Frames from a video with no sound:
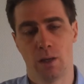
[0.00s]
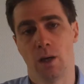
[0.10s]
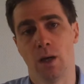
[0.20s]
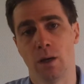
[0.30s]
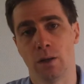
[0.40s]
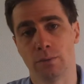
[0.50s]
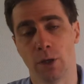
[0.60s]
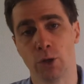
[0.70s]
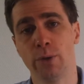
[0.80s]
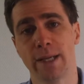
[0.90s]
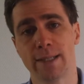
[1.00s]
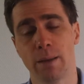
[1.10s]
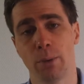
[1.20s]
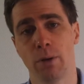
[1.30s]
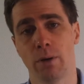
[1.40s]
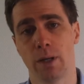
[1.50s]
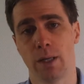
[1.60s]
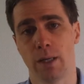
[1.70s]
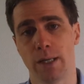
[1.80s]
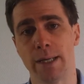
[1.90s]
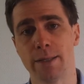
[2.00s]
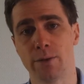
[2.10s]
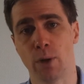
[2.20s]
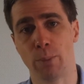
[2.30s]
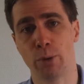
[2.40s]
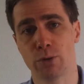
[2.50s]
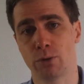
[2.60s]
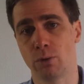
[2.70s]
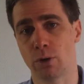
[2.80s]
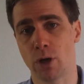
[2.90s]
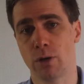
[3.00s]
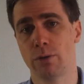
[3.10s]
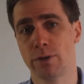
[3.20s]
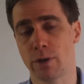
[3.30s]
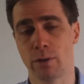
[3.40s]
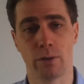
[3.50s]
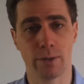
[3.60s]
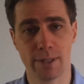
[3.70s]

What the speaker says: A good example is the postal codes or the